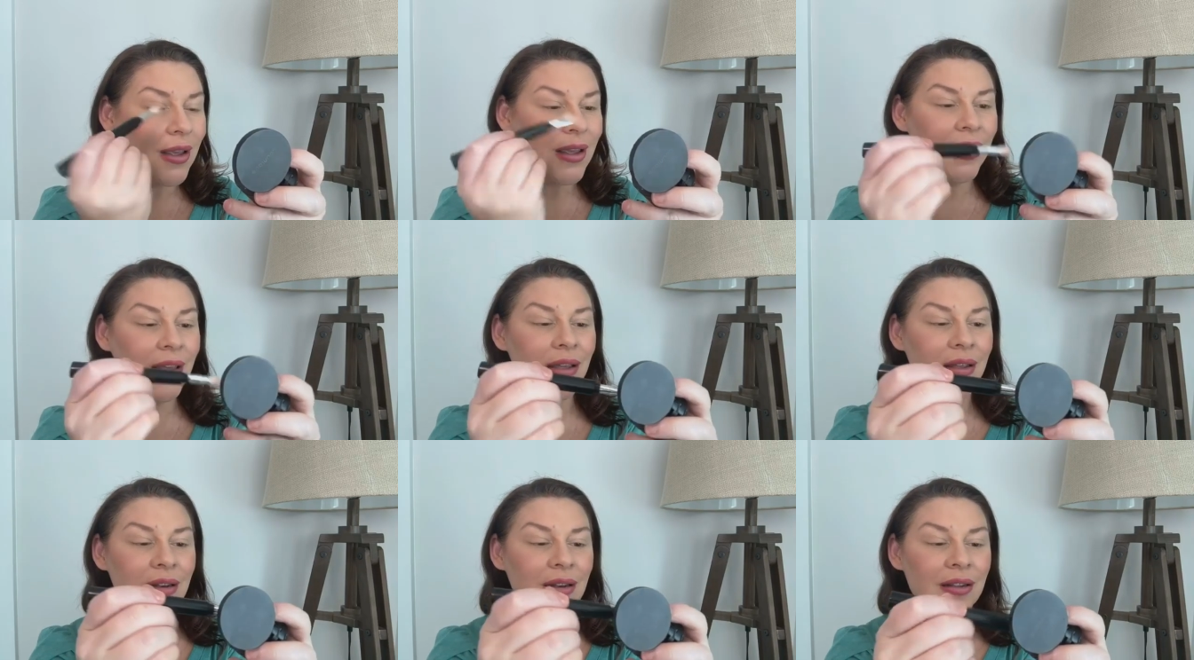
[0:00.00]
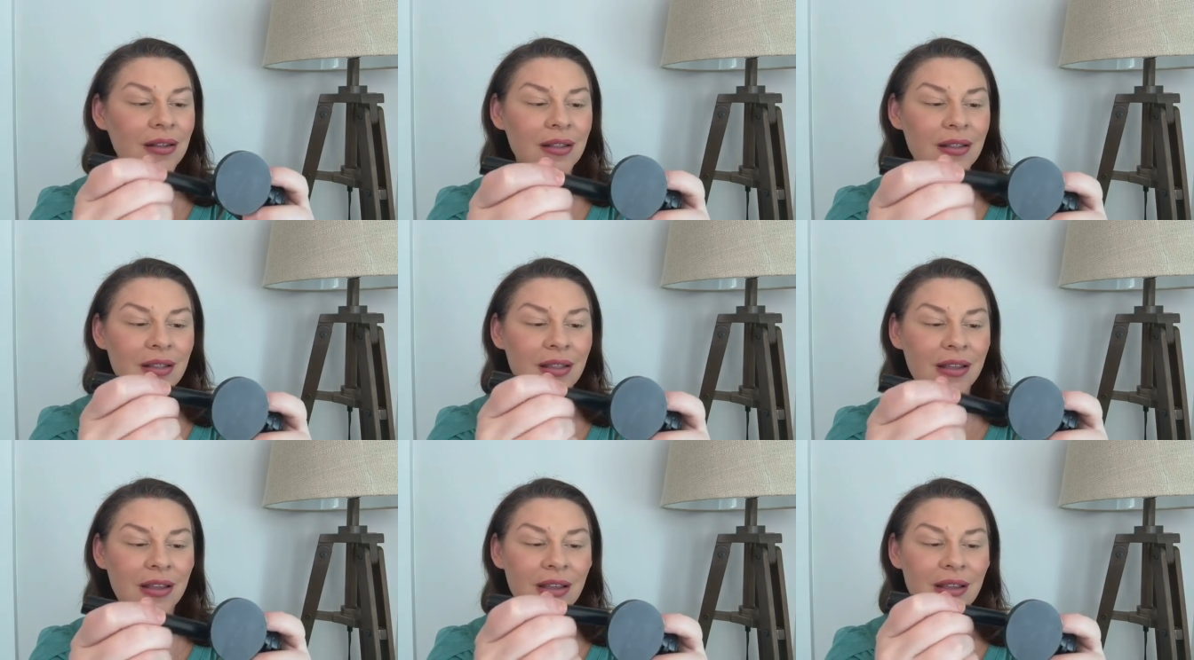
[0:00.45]
in
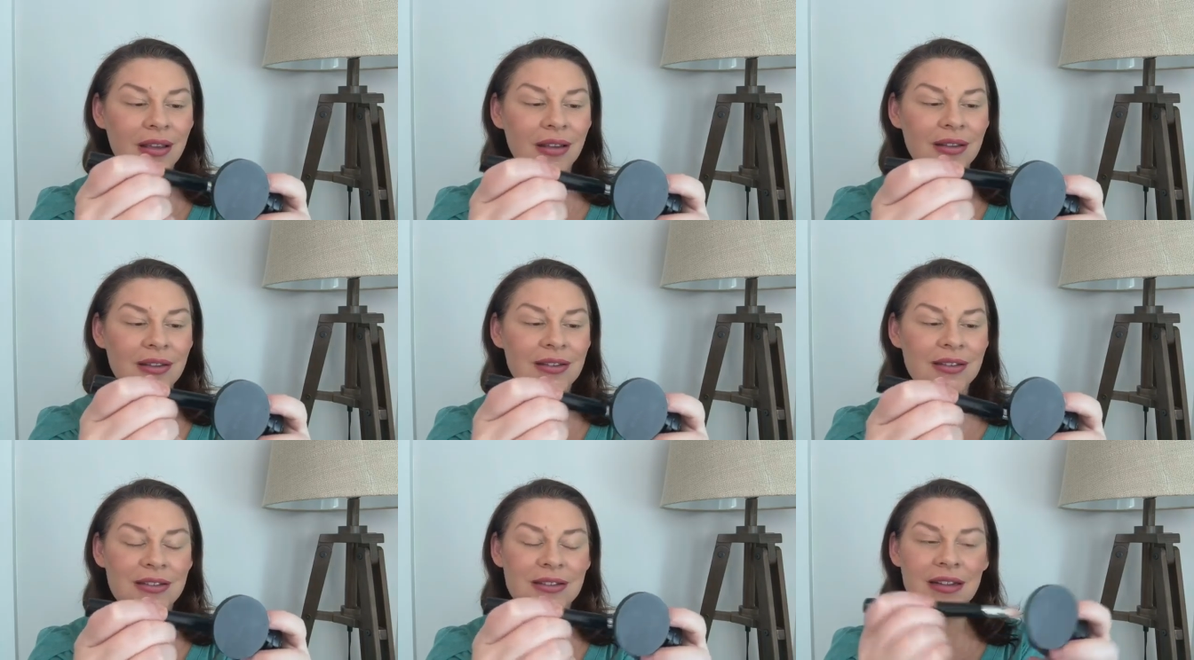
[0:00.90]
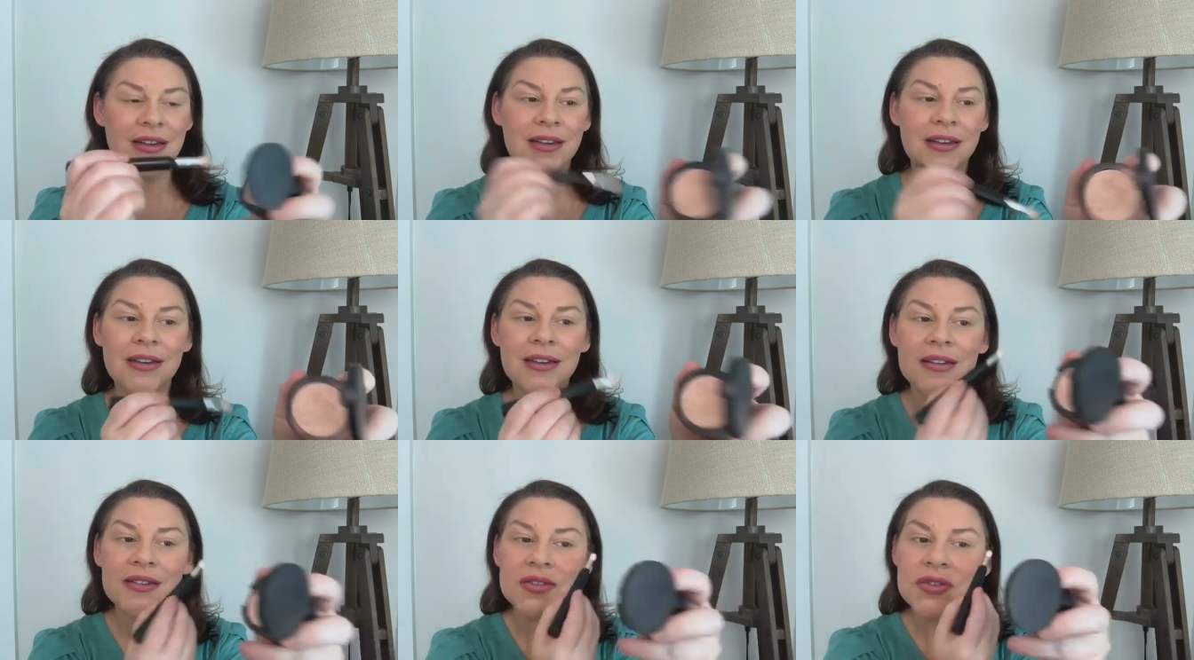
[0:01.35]
the
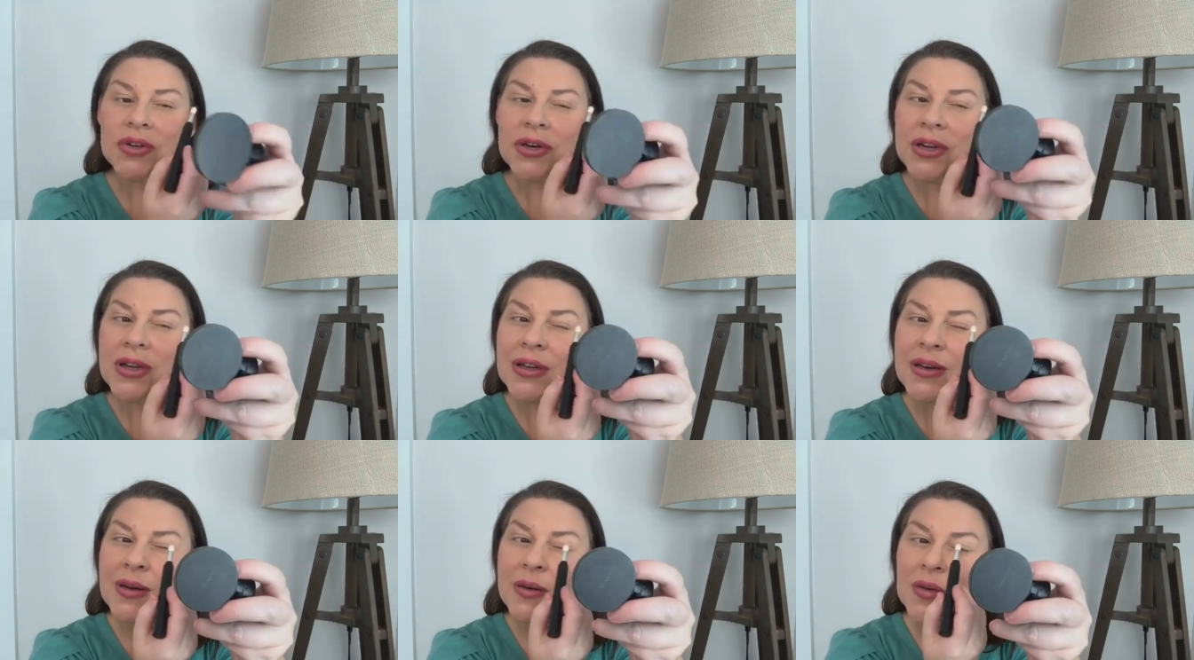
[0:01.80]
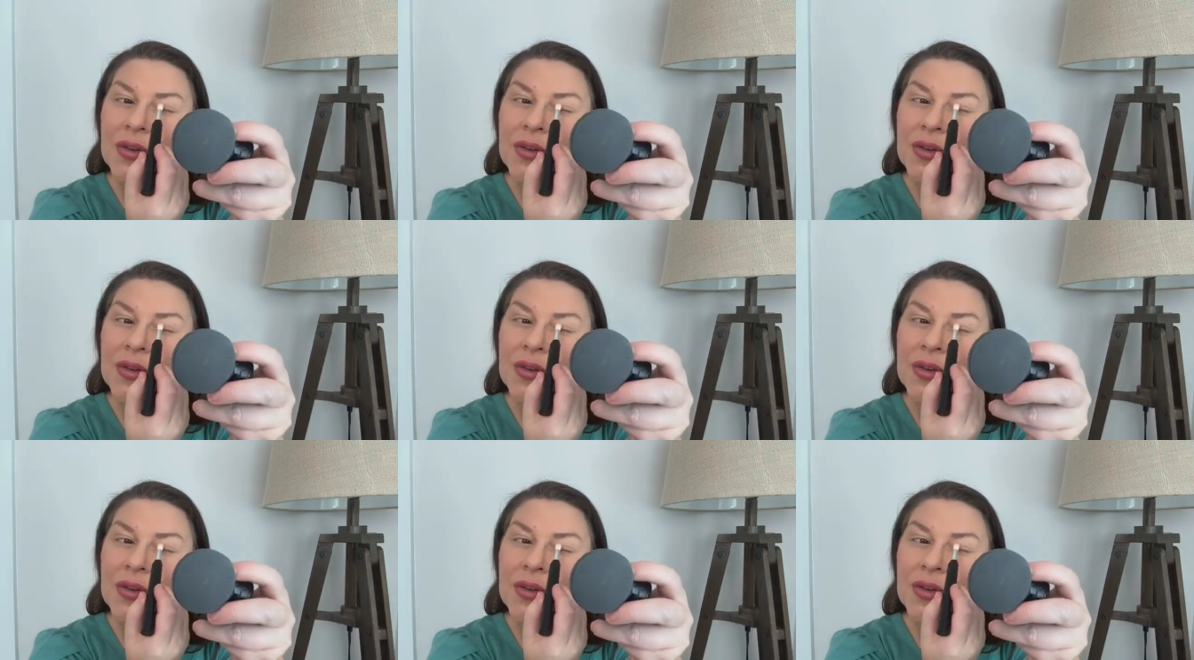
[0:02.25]
design district.